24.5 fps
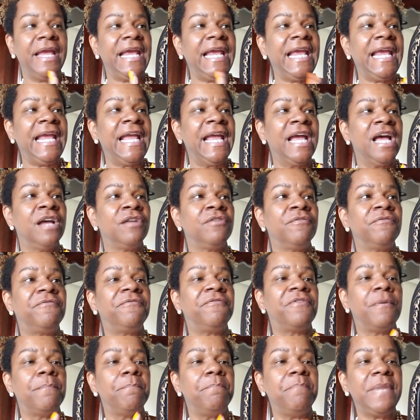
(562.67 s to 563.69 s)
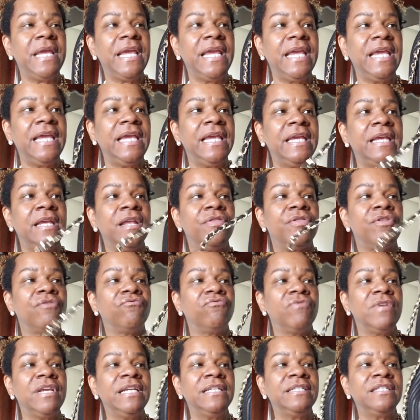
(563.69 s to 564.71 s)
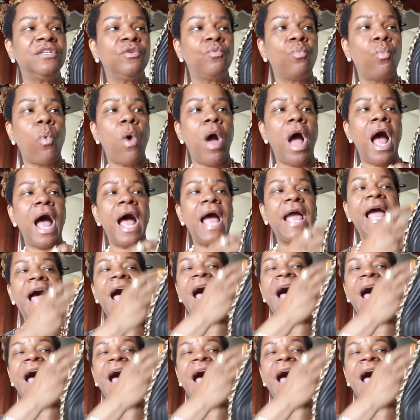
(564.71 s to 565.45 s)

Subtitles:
And for me, the reason why